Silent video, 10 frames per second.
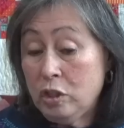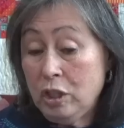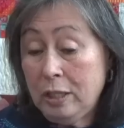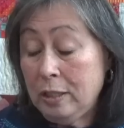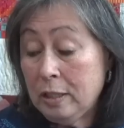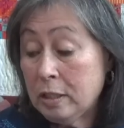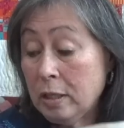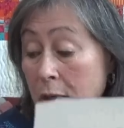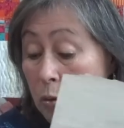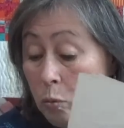
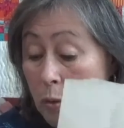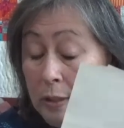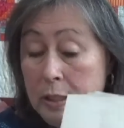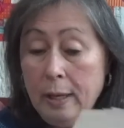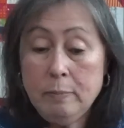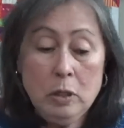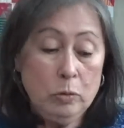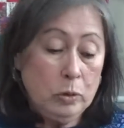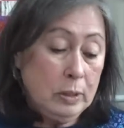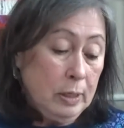genius, one-time
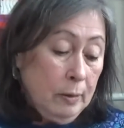use.